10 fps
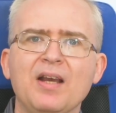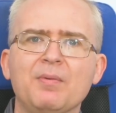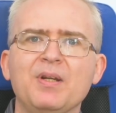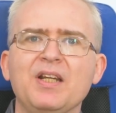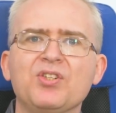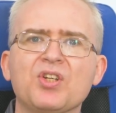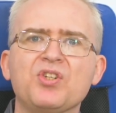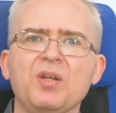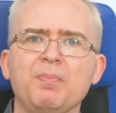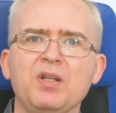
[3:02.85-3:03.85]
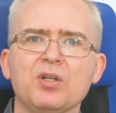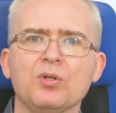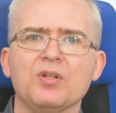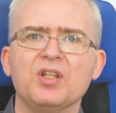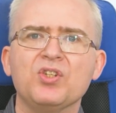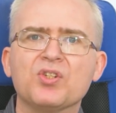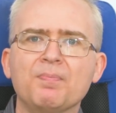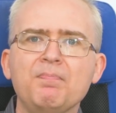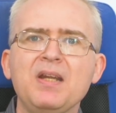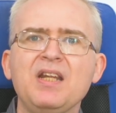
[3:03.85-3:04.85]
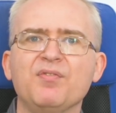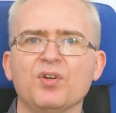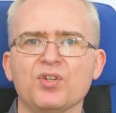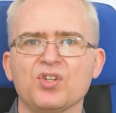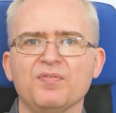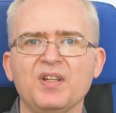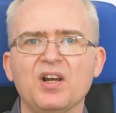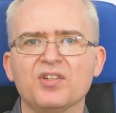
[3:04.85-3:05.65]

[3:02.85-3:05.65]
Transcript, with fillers: element is the GPU. This is a mini version of the